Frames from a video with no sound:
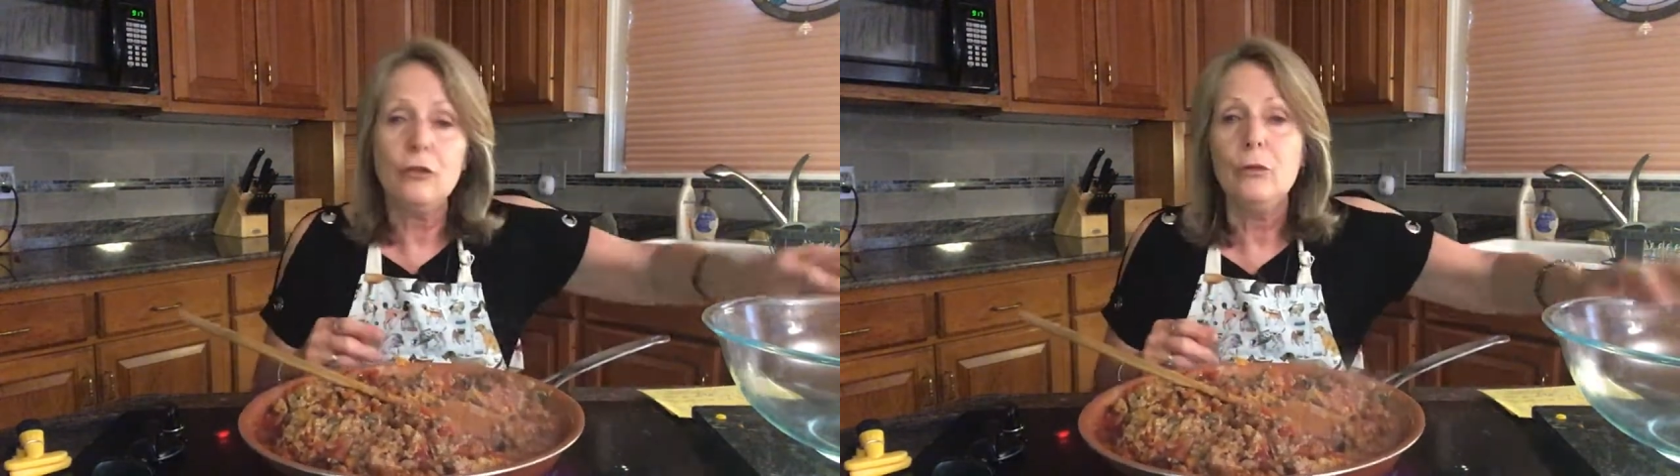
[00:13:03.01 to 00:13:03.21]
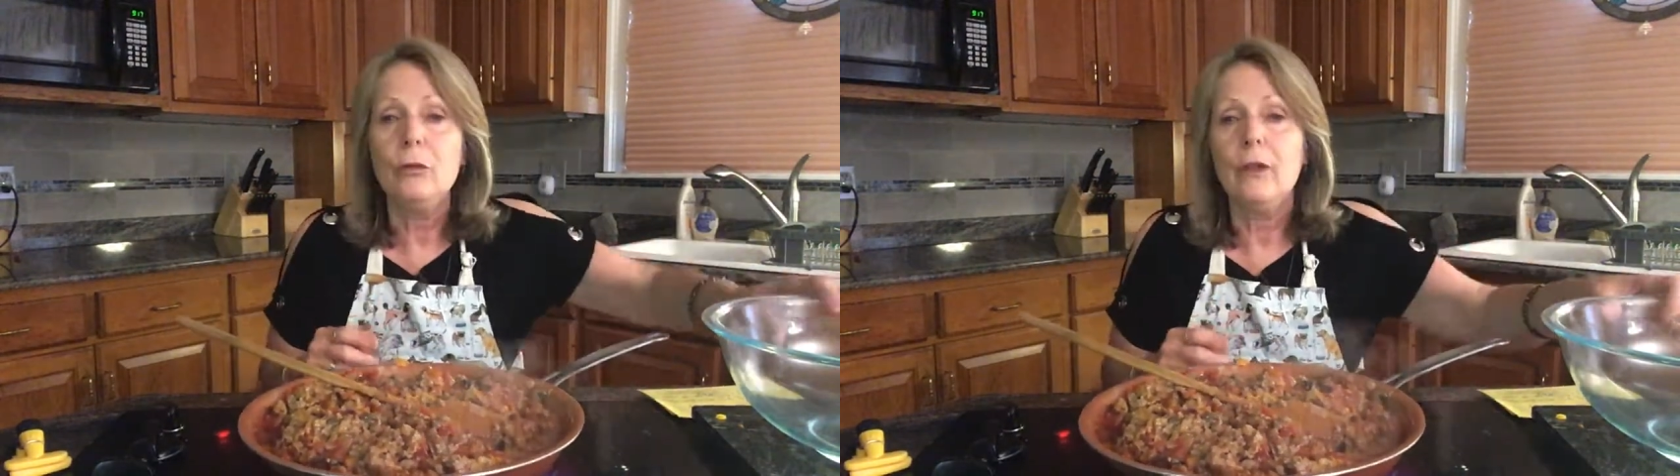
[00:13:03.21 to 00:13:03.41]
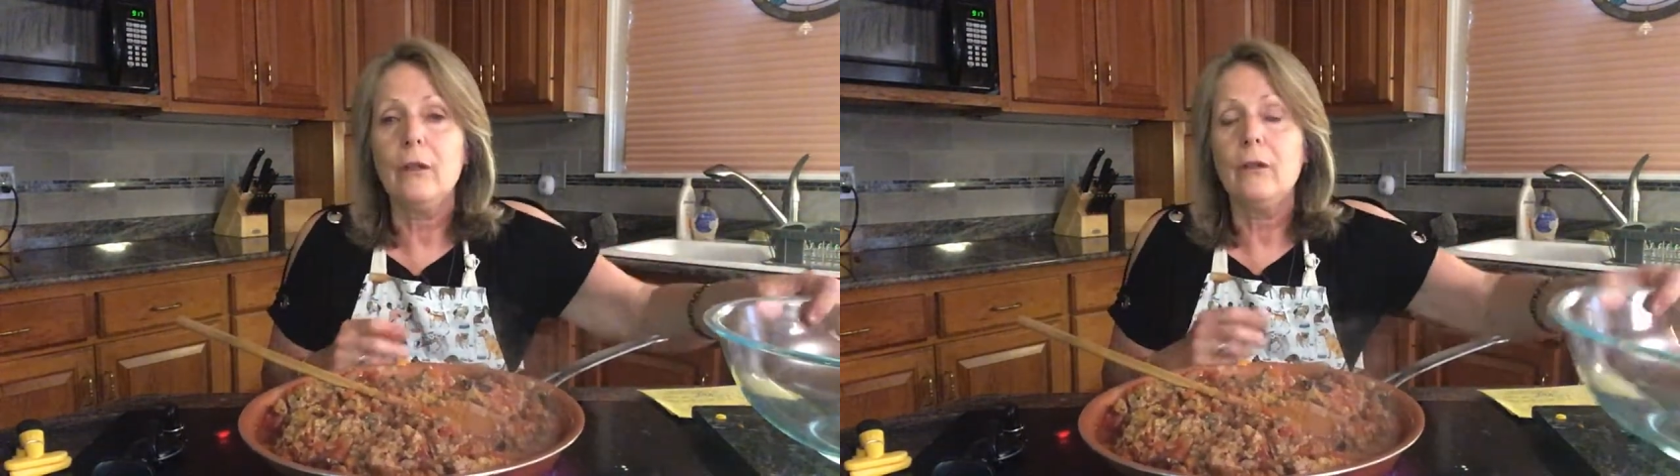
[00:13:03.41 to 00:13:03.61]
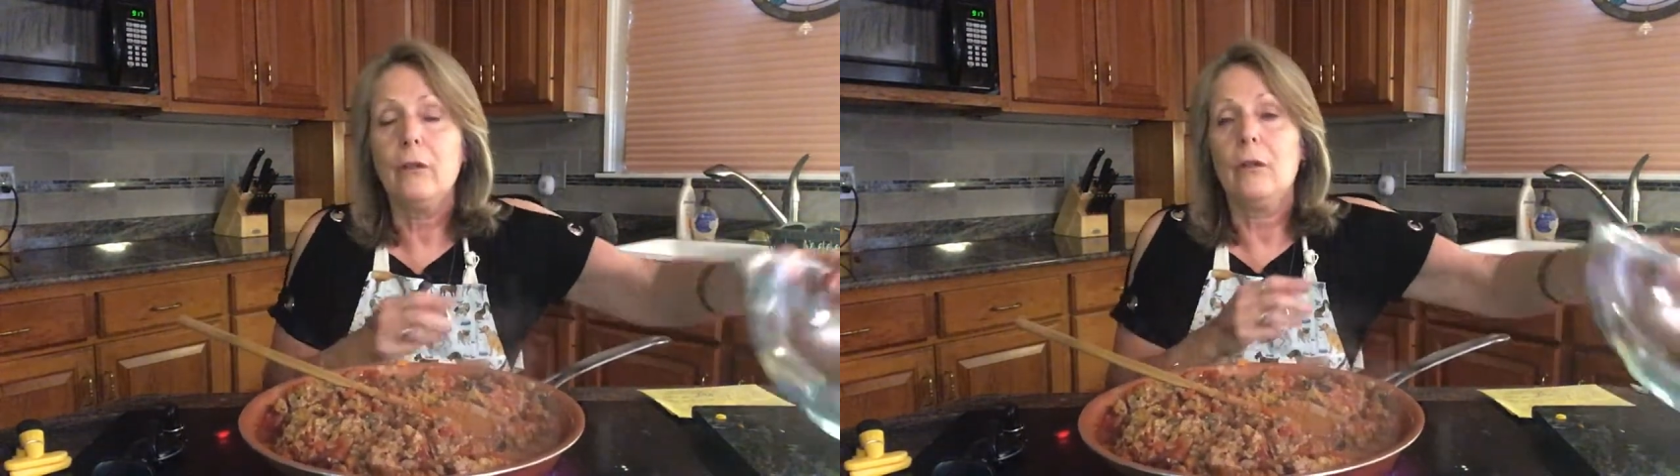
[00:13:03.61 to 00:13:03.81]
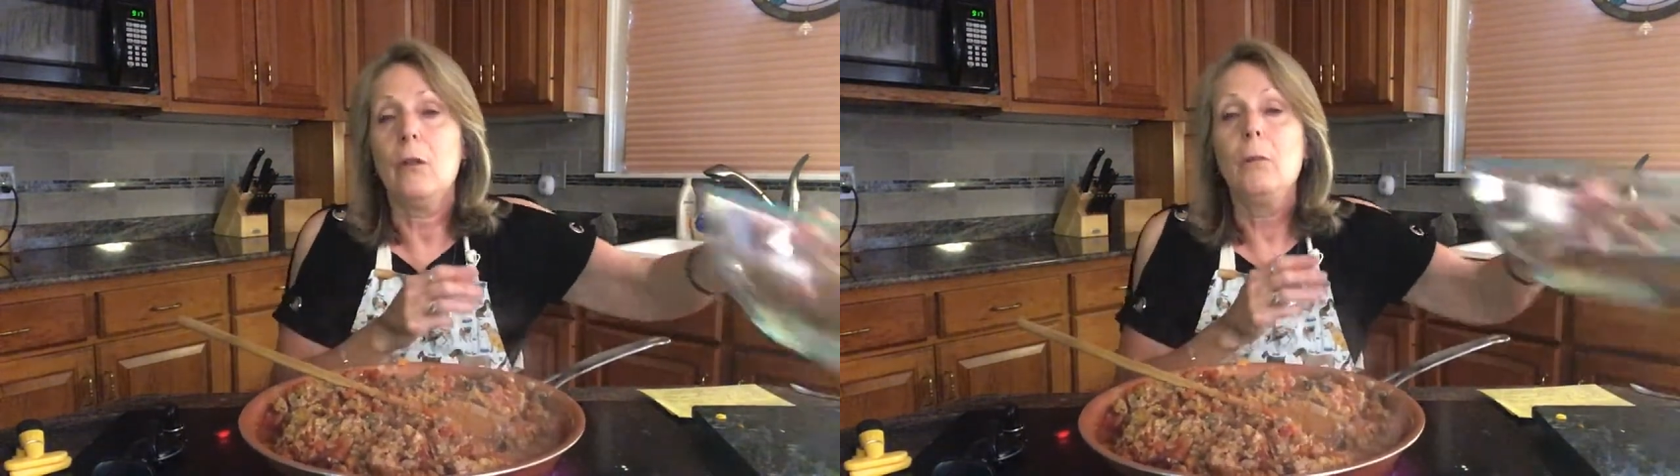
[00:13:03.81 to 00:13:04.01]
to this
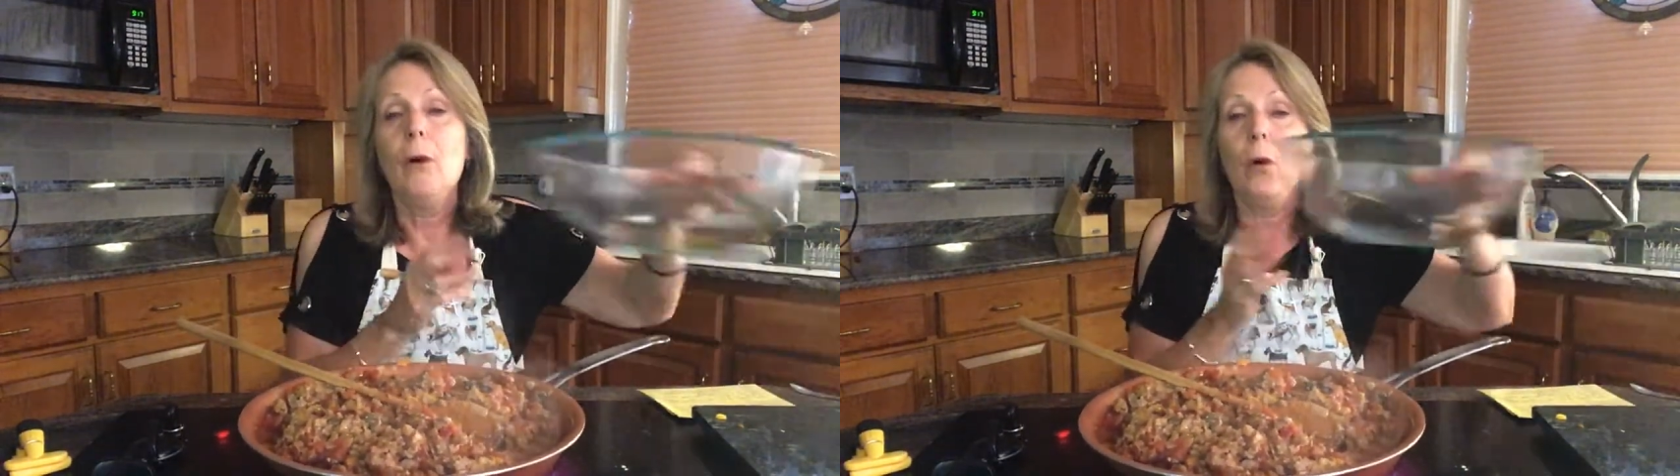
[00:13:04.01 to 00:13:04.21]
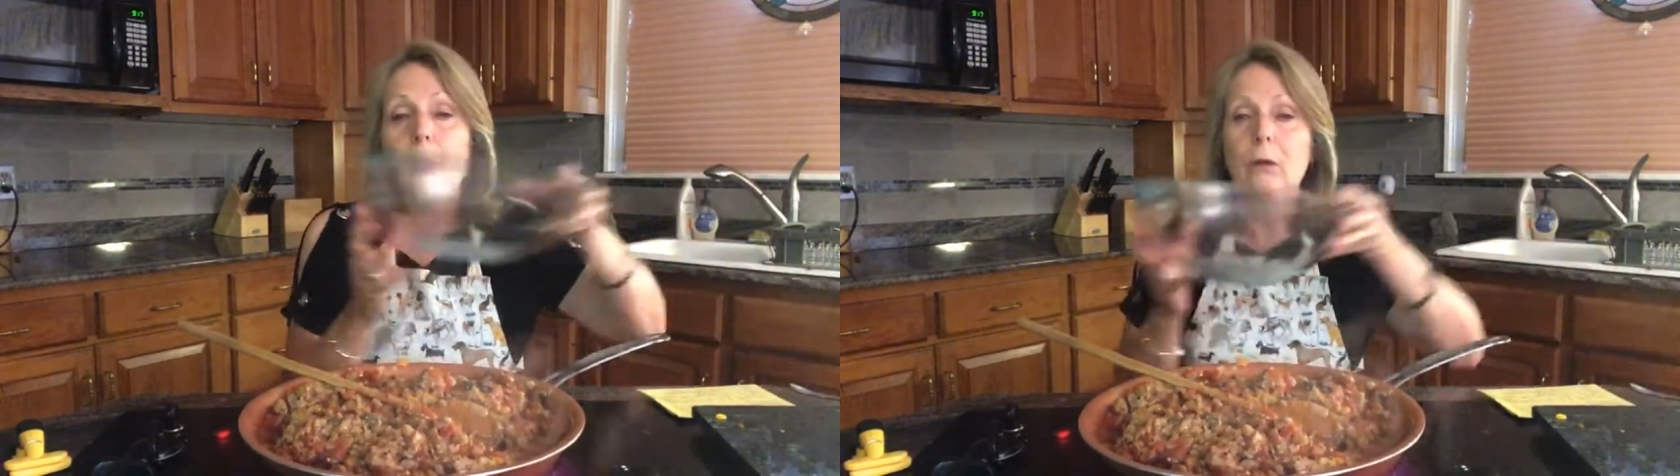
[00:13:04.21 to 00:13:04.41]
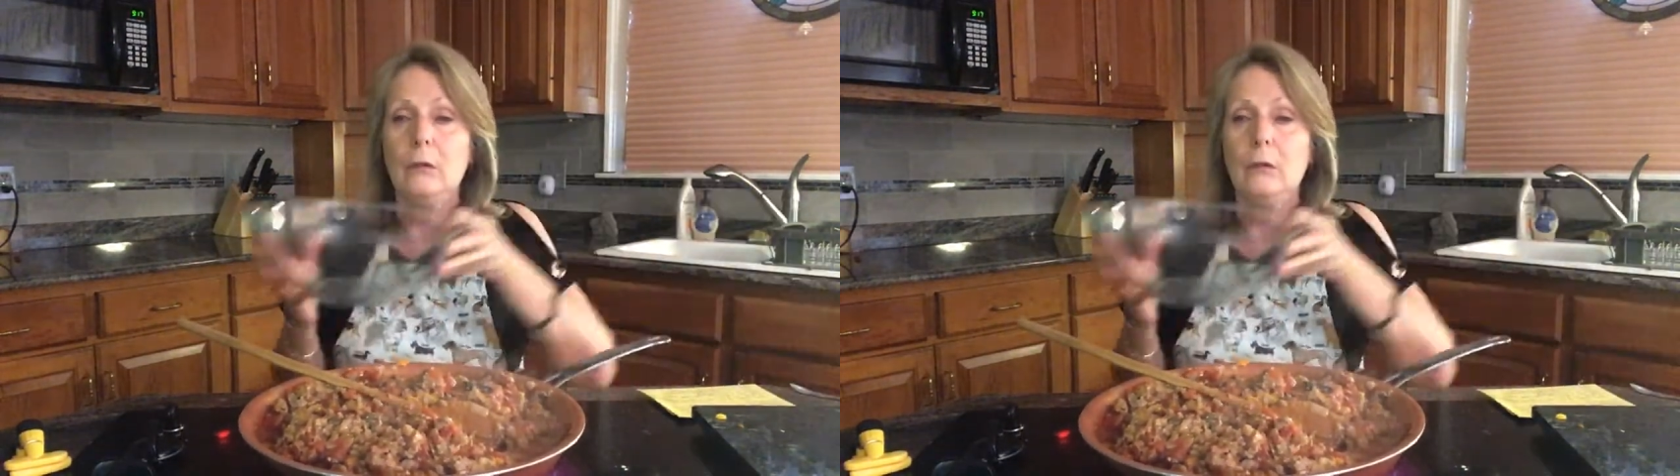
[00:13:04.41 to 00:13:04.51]
bowl,